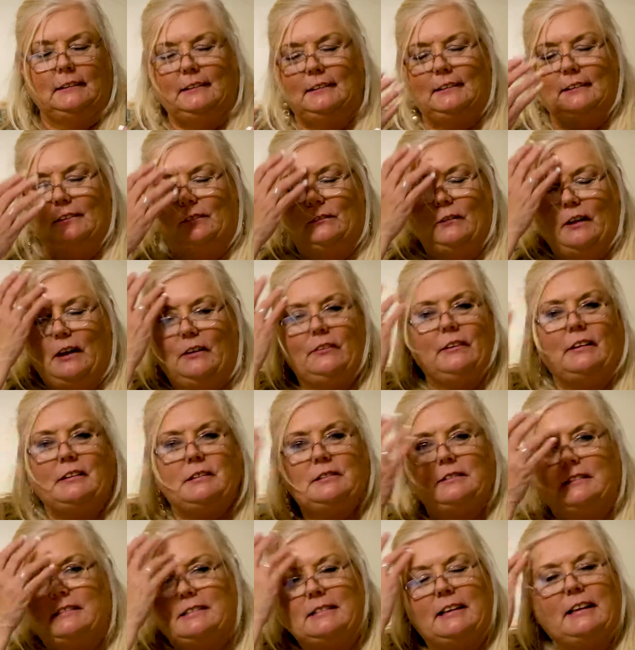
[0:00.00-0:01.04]
wow,
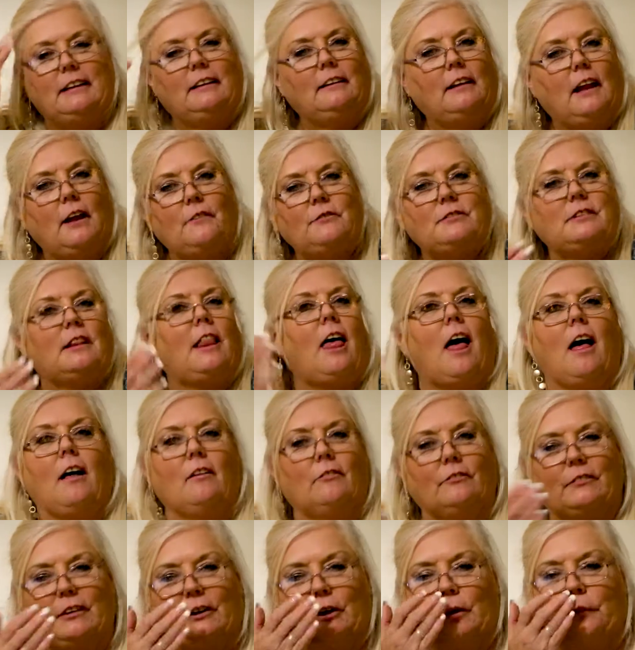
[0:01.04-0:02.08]
this kid loves
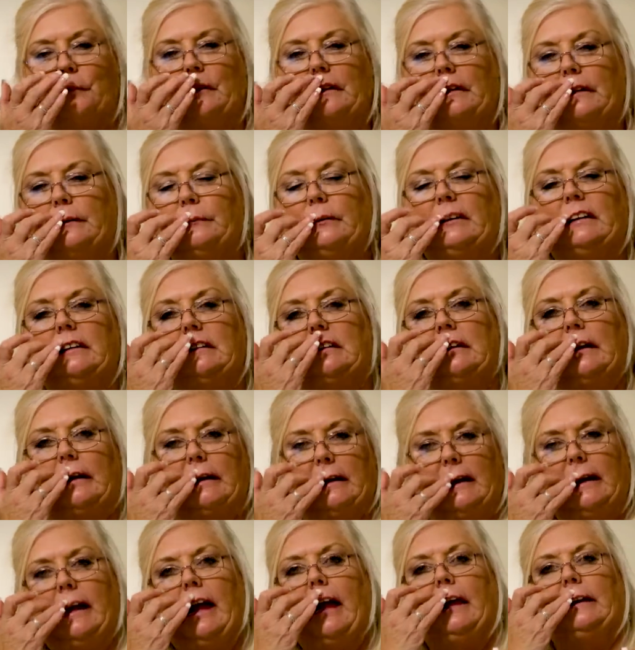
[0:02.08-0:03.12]
love, but it
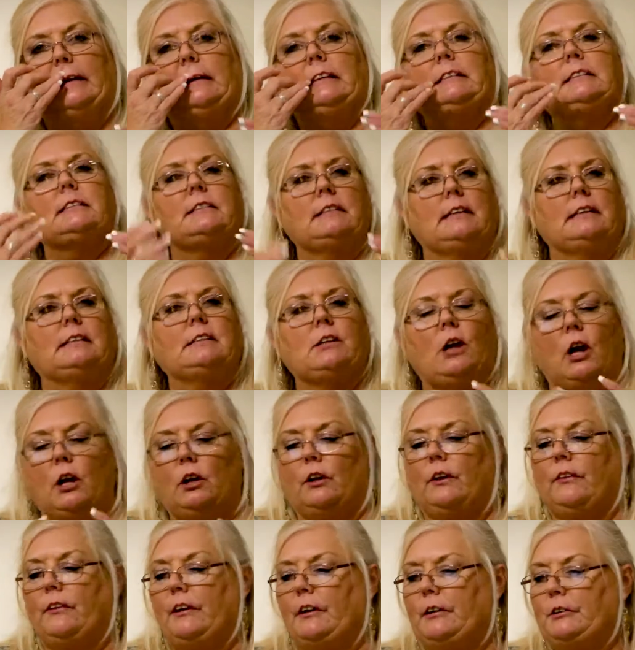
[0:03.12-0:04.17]
like again, it's
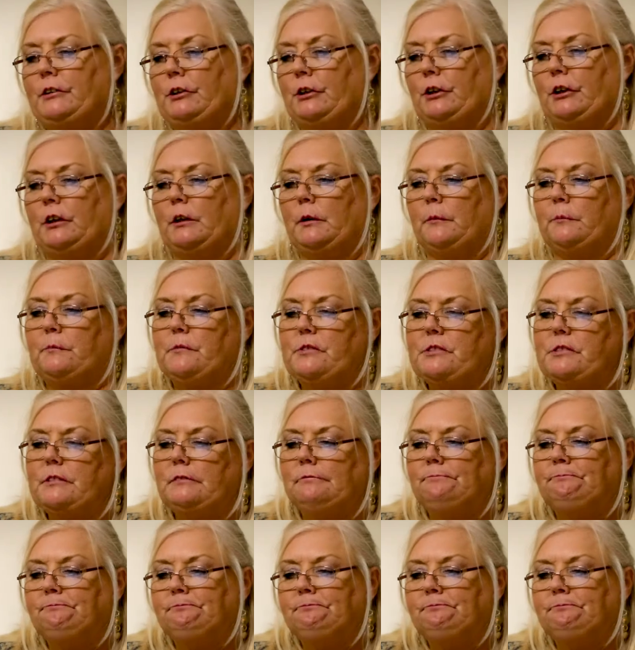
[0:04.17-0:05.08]
all on their terms.